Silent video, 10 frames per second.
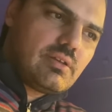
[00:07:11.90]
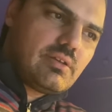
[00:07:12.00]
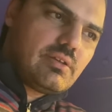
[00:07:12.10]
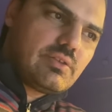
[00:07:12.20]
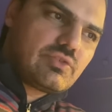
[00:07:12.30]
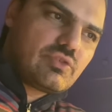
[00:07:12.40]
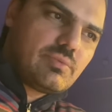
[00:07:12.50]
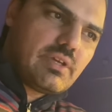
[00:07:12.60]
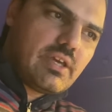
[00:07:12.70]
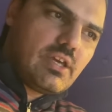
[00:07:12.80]
is to
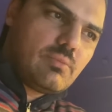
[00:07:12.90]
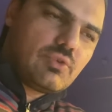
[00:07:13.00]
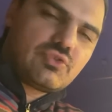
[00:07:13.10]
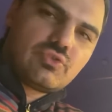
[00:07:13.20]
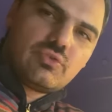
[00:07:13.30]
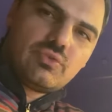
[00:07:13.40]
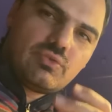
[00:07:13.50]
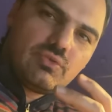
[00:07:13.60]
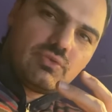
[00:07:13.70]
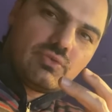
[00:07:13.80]
be able
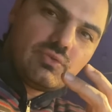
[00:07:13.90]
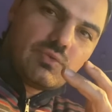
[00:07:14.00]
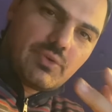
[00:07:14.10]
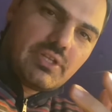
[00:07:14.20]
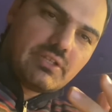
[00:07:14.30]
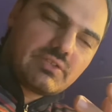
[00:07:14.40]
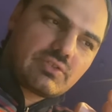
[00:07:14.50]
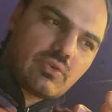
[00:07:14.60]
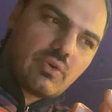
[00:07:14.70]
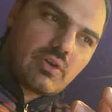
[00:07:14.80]
to read
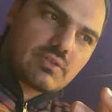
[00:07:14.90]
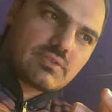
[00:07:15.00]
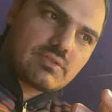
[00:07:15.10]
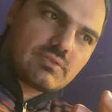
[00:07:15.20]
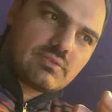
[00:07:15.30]
scores.